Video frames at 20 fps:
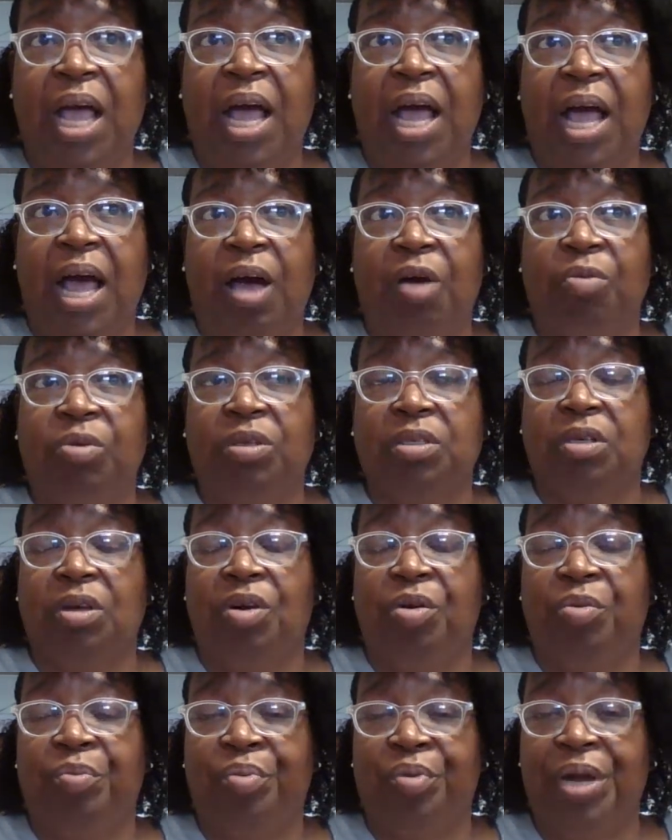I was
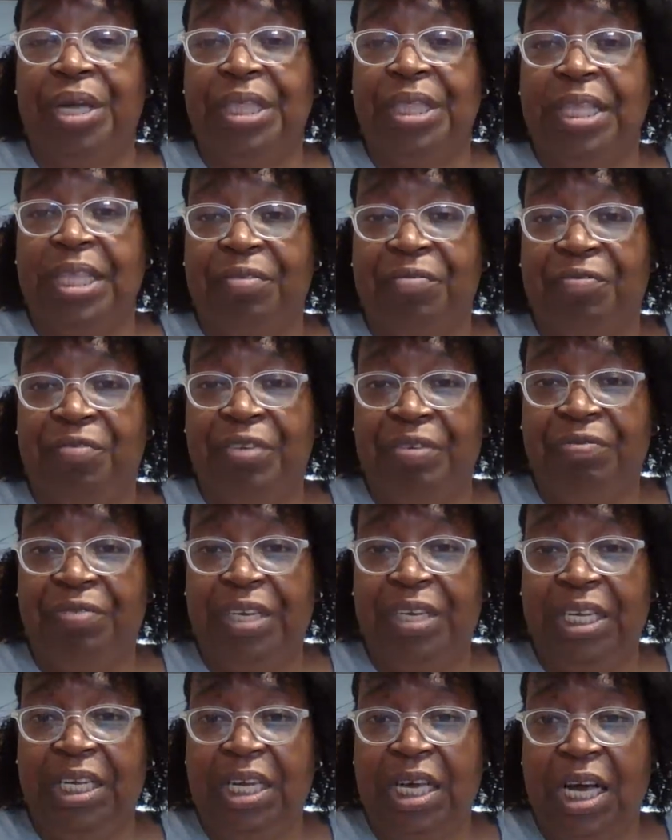going to break that
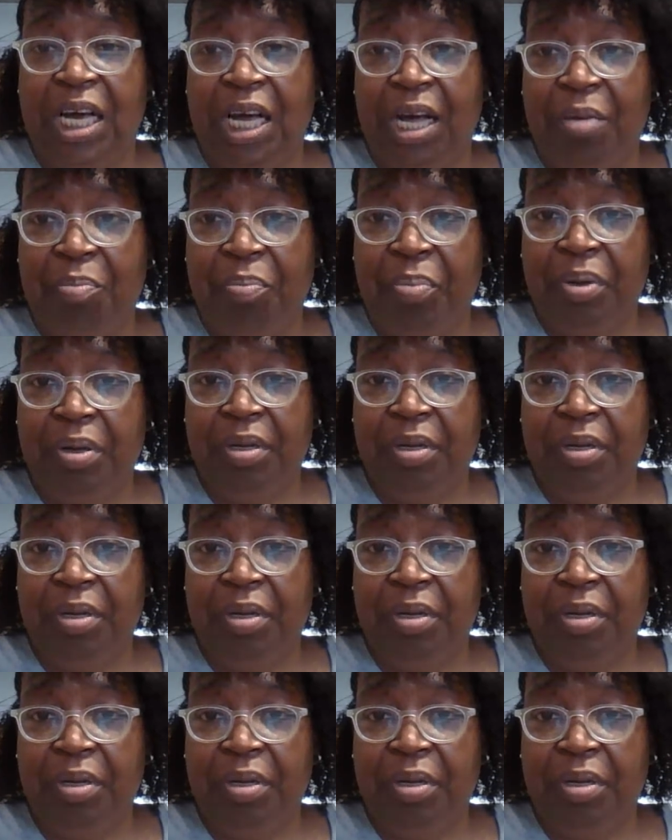50 up